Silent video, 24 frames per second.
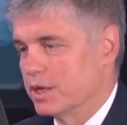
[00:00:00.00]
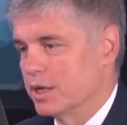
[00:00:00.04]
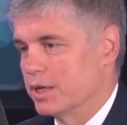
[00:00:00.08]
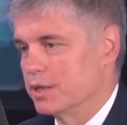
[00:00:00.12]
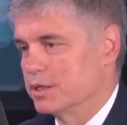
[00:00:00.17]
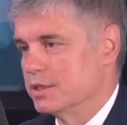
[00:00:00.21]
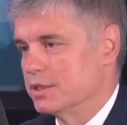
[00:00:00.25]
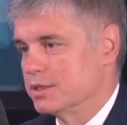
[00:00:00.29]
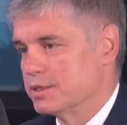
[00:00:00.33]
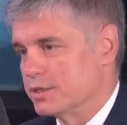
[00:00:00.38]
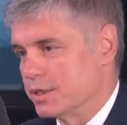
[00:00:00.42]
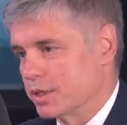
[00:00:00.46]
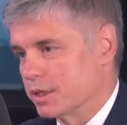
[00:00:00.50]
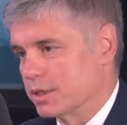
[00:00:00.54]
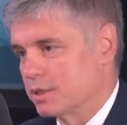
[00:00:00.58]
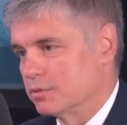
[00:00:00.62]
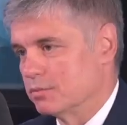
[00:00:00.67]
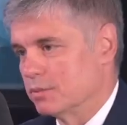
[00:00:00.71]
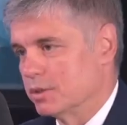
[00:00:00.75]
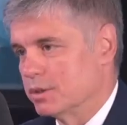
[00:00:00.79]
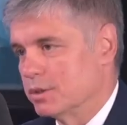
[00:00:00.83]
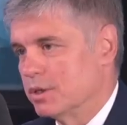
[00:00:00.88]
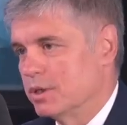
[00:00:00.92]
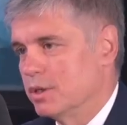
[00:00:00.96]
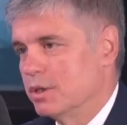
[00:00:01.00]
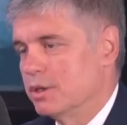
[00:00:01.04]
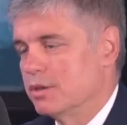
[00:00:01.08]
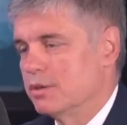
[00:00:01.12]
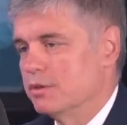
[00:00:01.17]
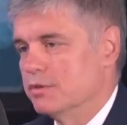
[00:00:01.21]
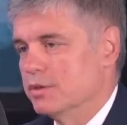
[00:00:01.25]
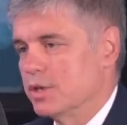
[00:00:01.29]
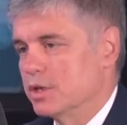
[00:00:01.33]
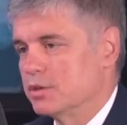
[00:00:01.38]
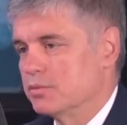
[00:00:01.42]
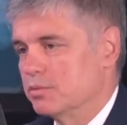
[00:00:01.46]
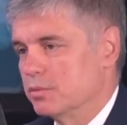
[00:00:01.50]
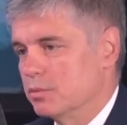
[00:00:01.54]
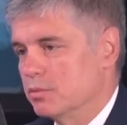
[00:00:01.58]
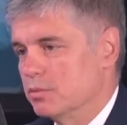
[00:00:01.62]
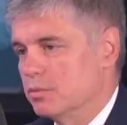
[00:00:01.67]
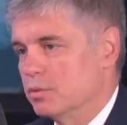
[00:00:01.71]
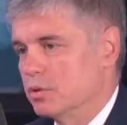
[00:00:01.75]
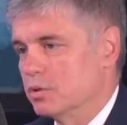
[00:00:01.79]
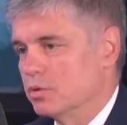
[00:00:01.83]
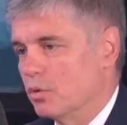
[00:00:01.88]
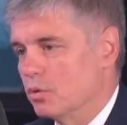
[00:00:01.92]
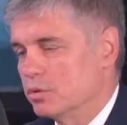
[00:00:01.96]
And the second one, that we
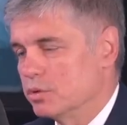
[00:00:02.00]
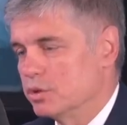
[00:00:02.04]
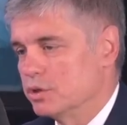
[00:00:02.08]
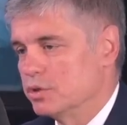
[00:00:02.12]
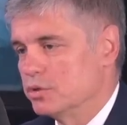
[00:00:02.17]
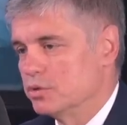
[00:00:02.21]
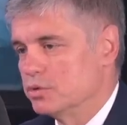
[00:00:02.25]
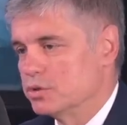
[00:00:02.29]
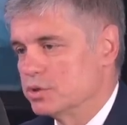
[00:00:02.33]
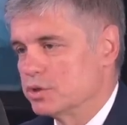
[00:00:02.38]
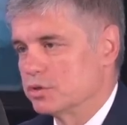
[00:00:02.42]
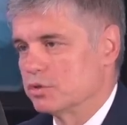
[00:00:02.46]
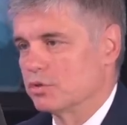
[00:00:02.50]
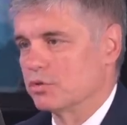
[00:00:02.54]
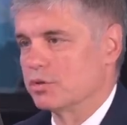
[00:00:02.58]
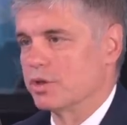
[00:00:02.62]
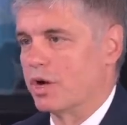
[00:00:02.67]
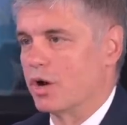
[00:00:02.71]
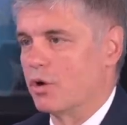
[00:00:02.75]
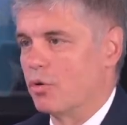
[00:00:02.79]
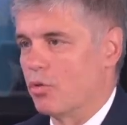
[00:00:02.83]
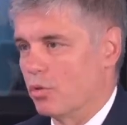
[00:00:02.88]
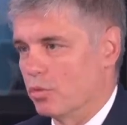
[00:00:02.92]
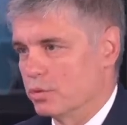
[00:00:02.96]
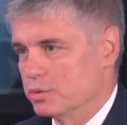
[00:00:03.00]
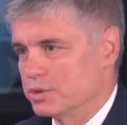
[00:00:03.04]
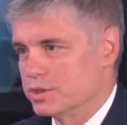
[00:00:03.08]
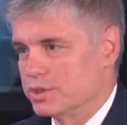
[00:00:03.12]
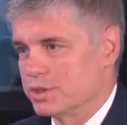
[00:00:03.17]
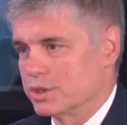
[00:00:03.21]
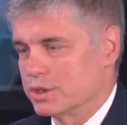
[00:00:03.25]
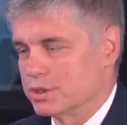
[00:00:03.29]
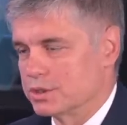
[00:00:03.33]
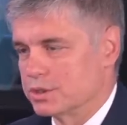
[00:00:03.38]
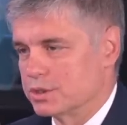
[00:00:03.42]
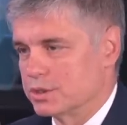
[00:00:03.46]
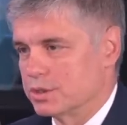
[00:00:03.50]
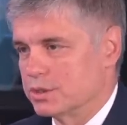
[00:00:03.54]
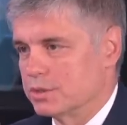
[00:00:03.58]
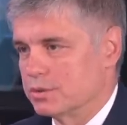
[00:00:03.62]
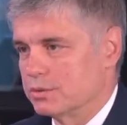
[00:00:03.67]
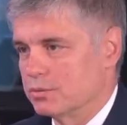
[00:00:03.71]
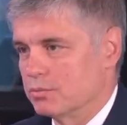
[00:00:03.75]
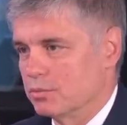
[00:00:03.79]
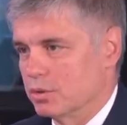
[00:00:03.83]
will only use it on our own territory.